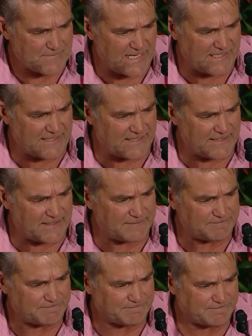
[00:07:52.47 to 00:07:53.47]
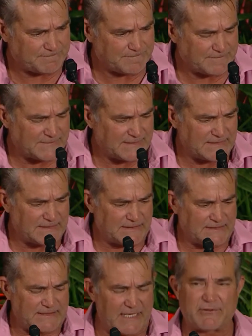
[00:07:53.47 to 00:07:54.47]
And then
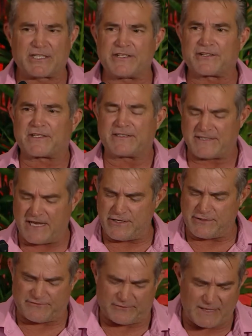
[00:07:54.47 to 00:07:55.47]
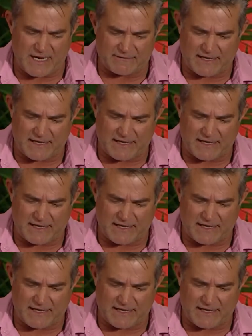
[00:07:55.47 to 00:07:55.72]
everything just continued from there,